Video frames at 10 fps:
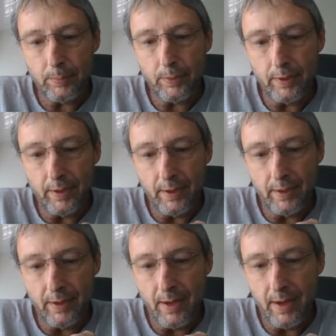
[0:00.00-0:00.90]

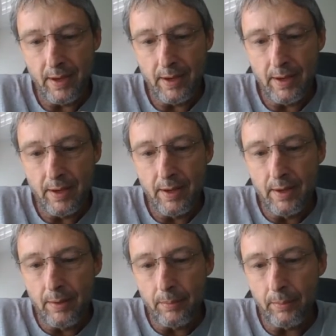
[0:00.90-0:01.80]
in
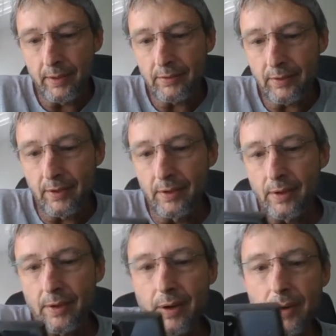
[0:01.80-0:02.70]
basically your
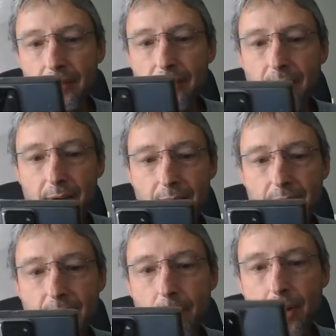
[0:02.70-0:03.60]
call sign,
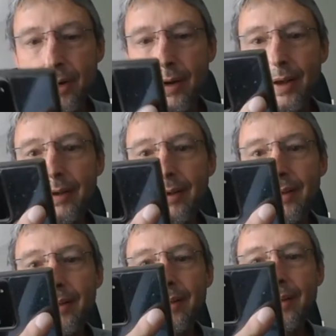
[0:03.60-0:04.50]
DMR
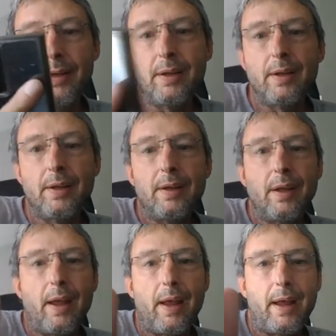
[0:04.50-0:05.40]
ID,
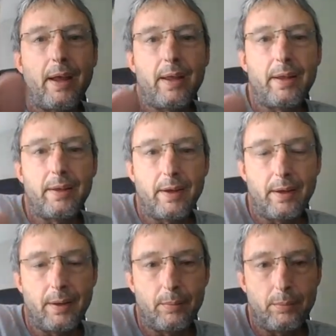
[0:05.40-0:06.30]
and
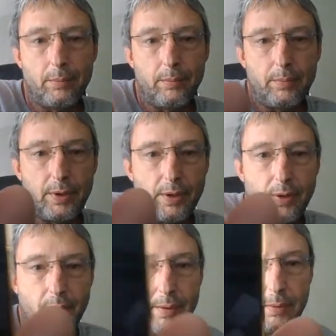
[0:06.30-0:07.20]

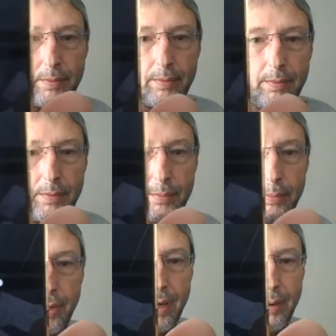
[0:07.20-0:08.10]
your
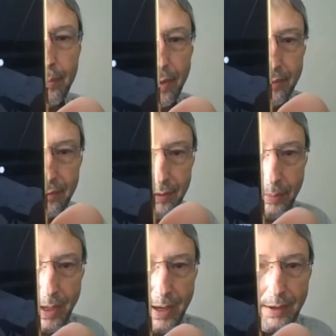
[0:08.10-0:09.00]
Brandmeister
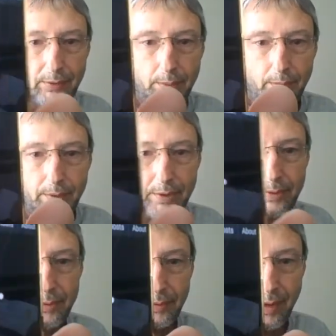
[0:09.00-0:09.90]
password. You
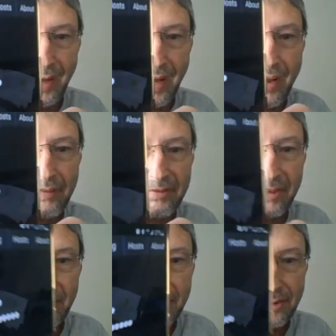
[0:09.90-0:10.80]
don't have
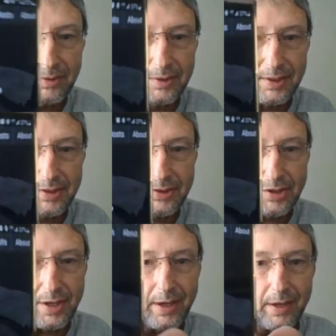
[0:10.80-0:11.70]
to do
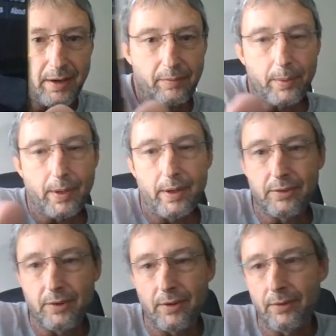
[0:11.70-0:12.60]
TGIF, but I
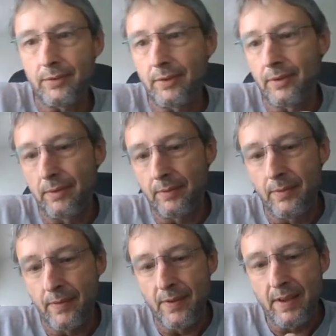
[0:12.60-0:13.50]
chose to.
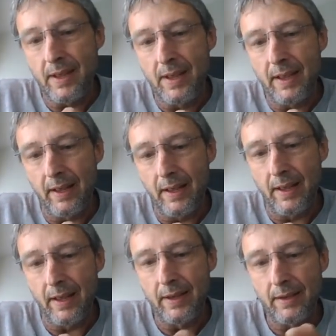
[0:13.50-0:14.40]

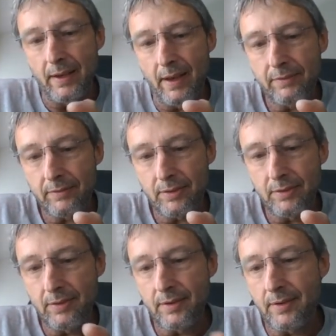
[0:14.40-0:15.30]
And after you
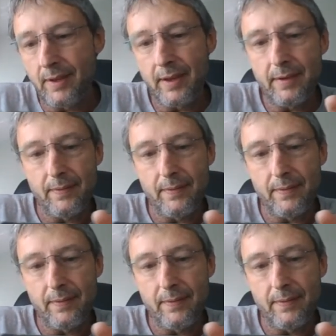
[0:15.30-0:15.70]
do that,